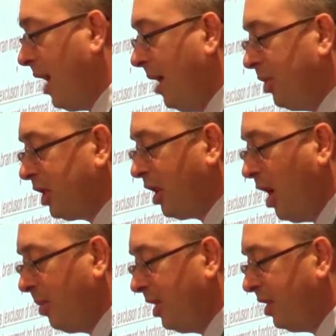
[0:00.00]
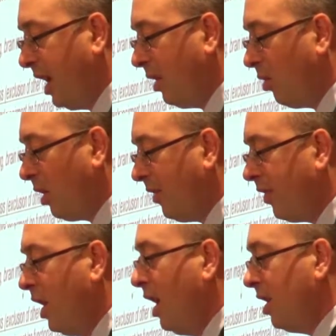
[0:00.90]
able to compensate, or
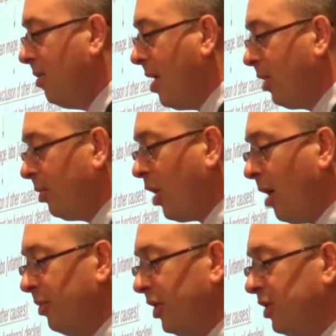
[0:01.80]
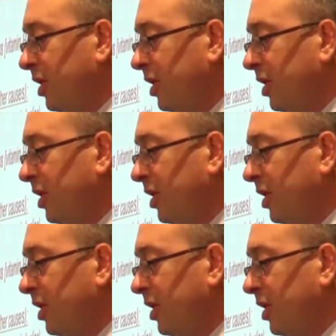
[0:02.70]
if the memory problems are